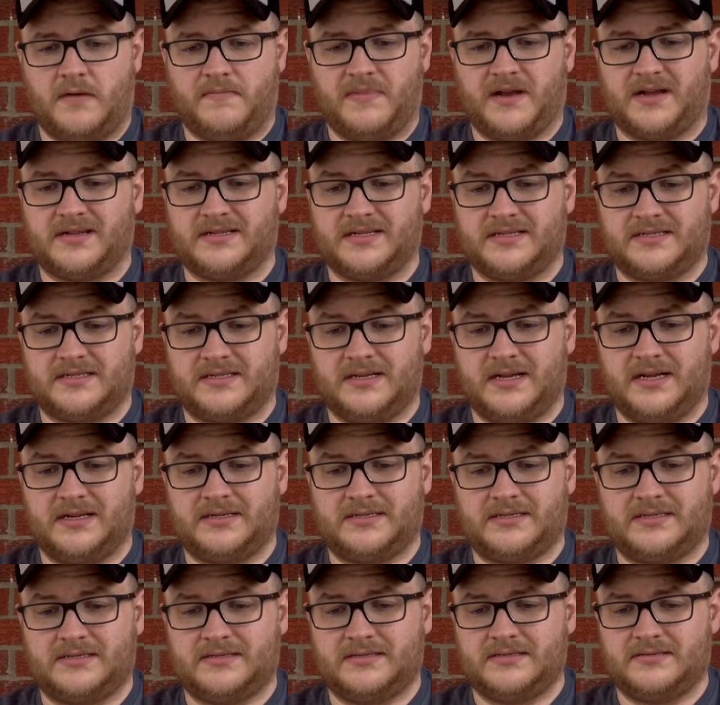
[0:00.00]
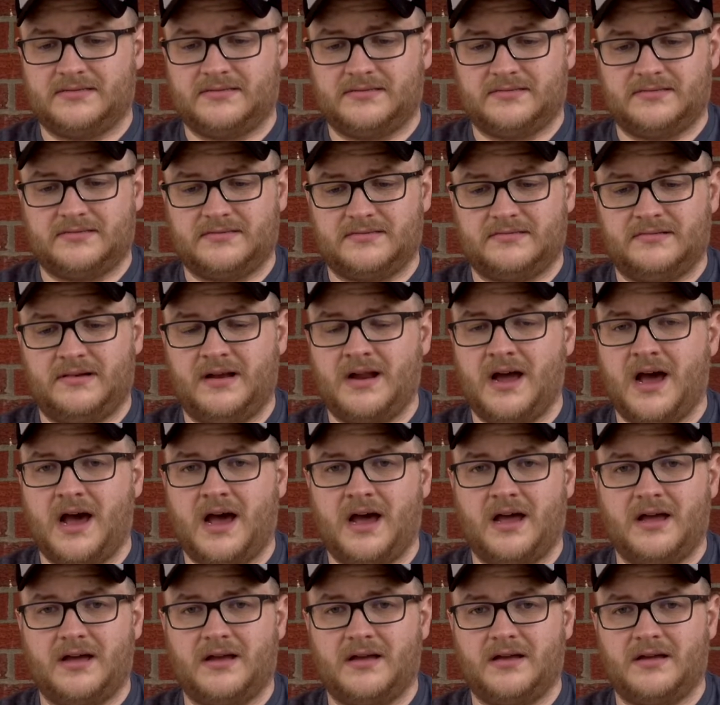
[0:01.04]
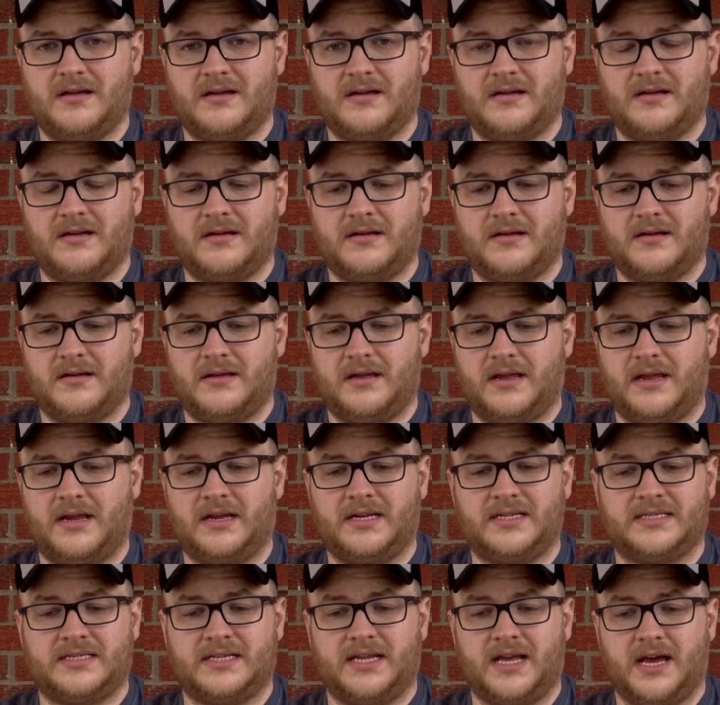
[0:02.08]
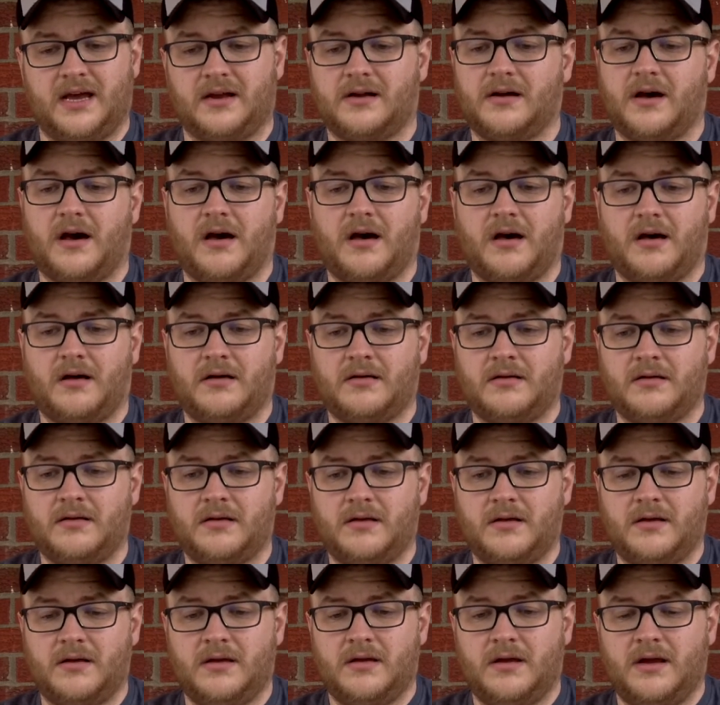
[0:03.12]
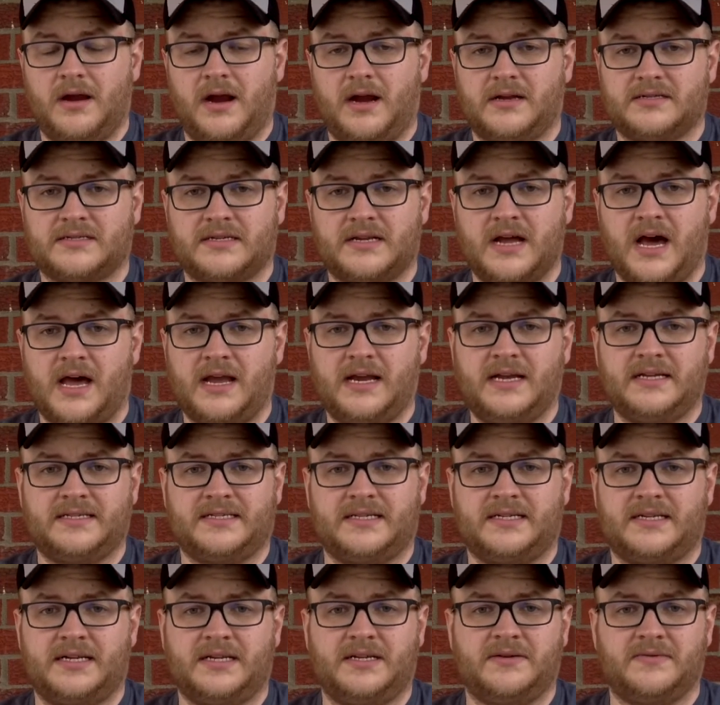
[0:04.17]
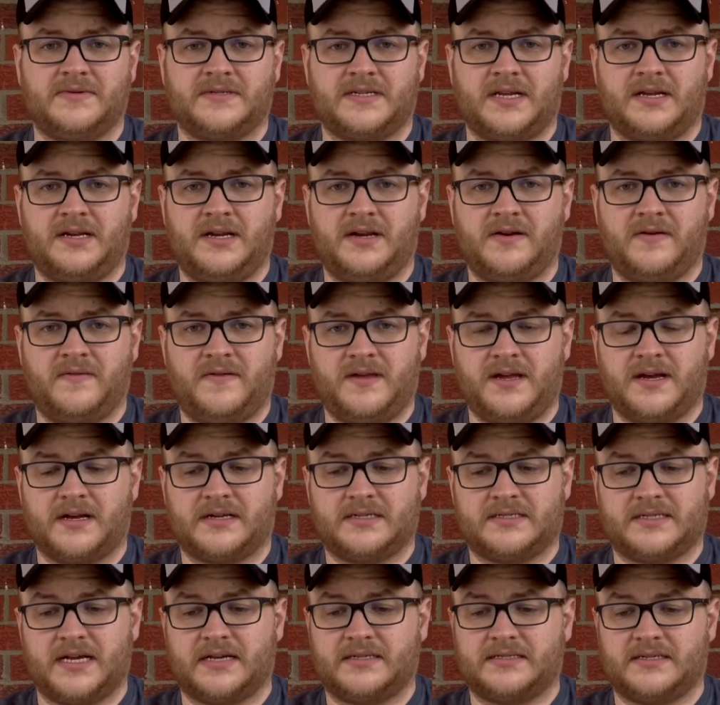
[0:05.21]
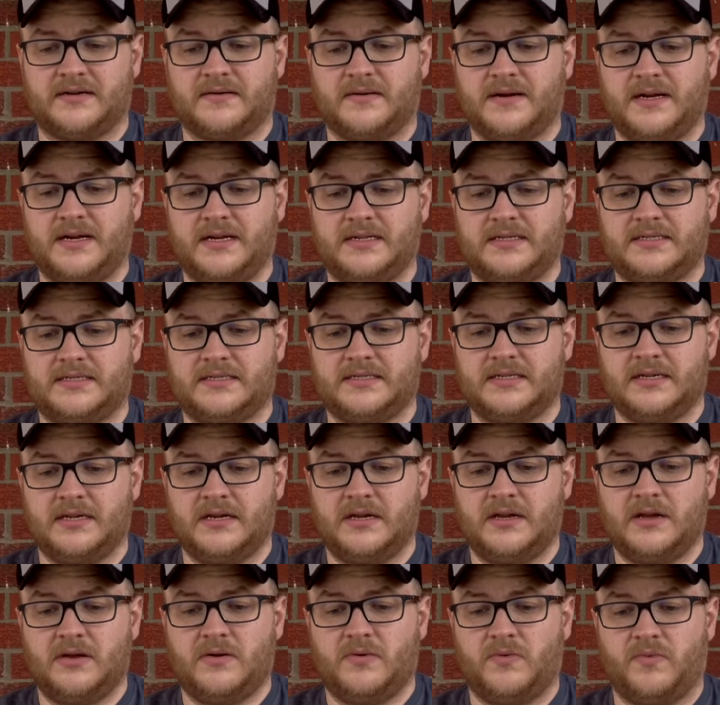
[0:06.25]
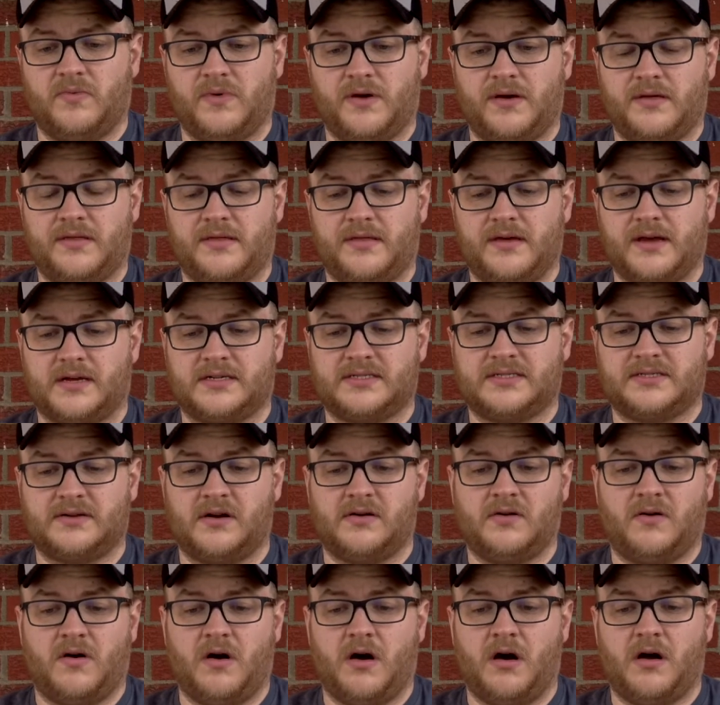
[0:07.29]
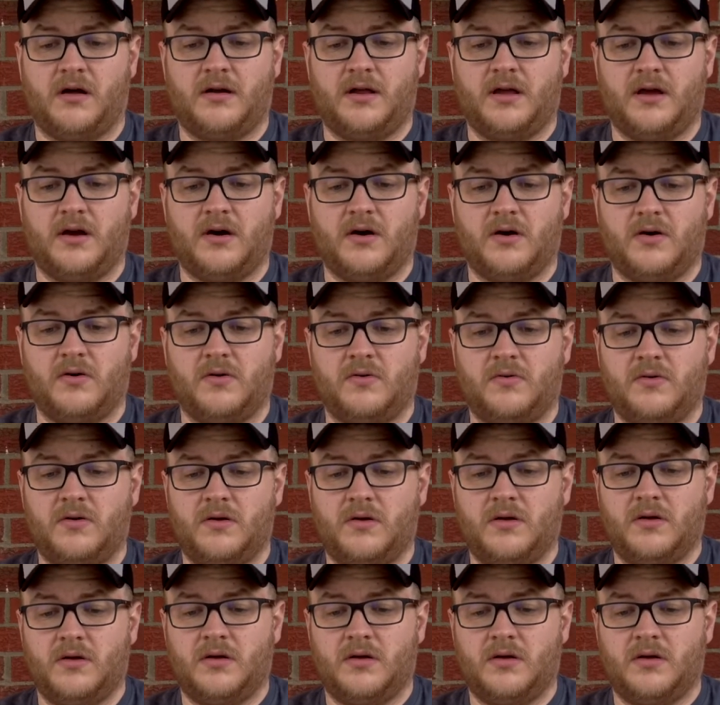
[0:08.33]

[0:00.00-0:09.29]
because it's not easy at all. It's not easy to use any of the accessories with the external audio